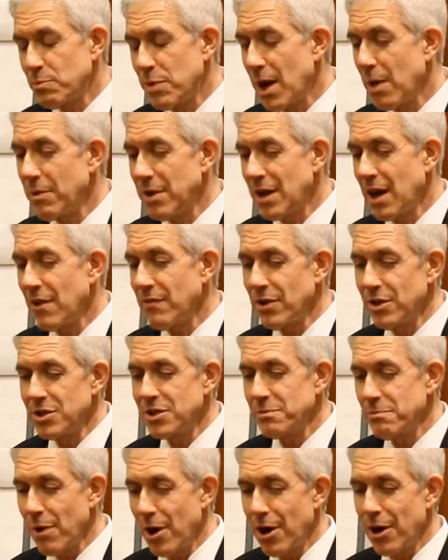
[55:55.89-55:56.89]
it's probably not very
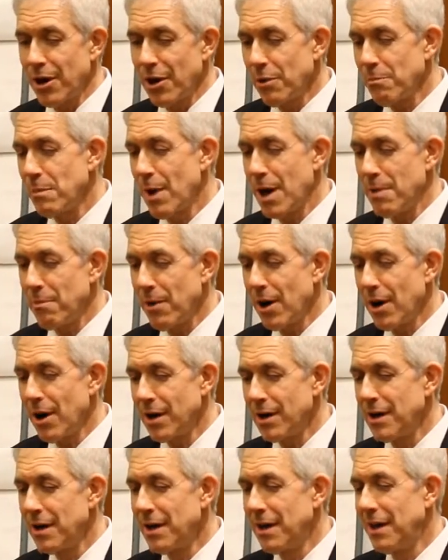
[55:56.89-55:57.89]
smart on my
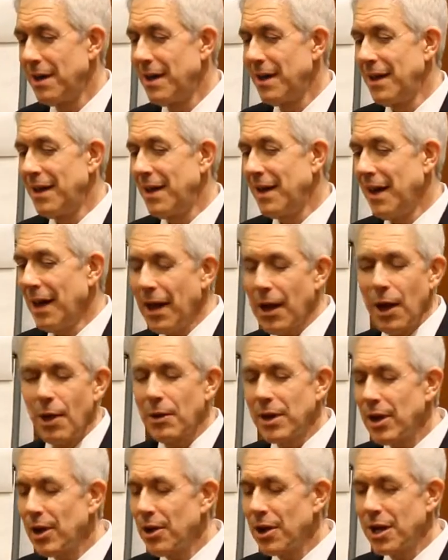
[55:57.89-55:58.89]
part.
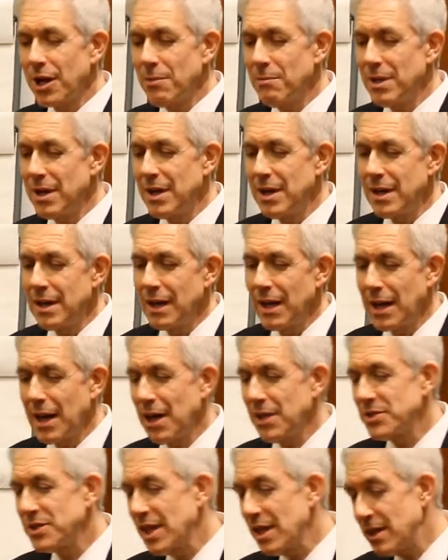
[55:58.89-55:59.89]
I'll get on a committee and
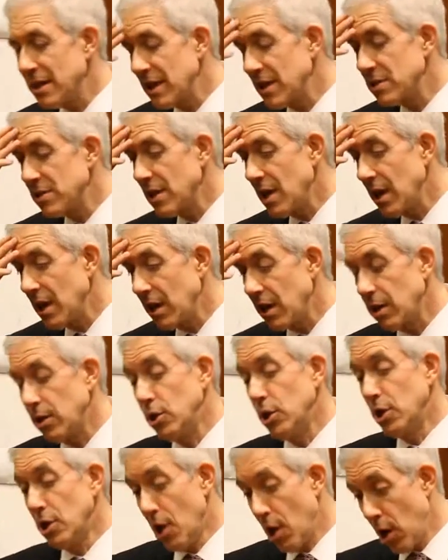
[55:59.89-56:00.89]
I'll say things like,
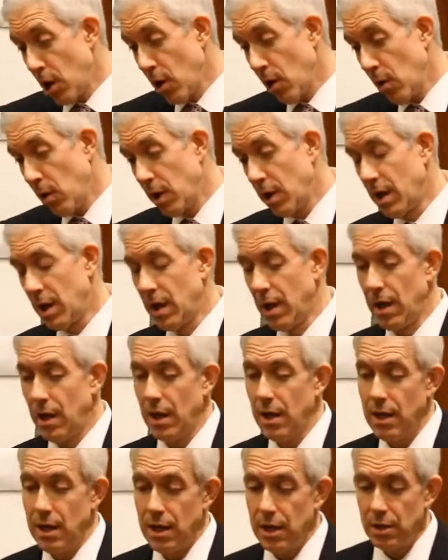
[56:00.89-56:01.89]

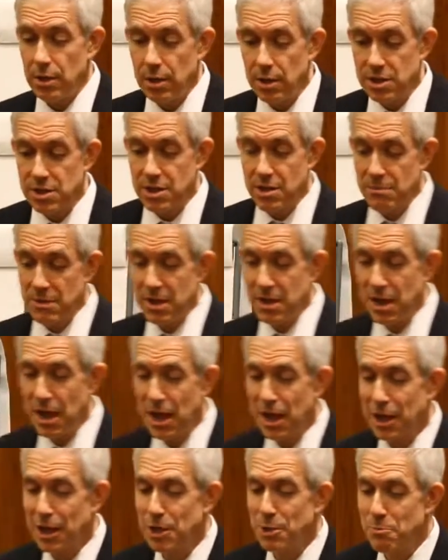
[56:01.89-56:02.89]
it looks to me
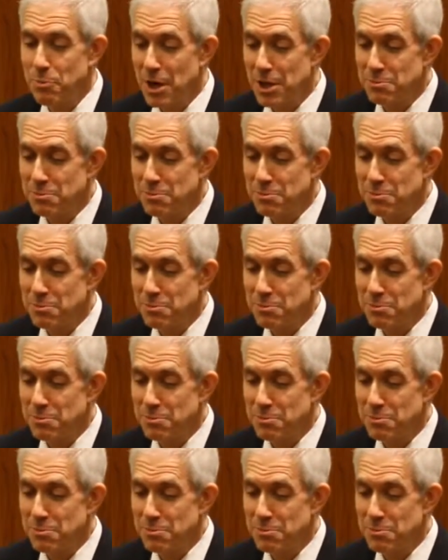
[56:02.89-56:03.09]
like in the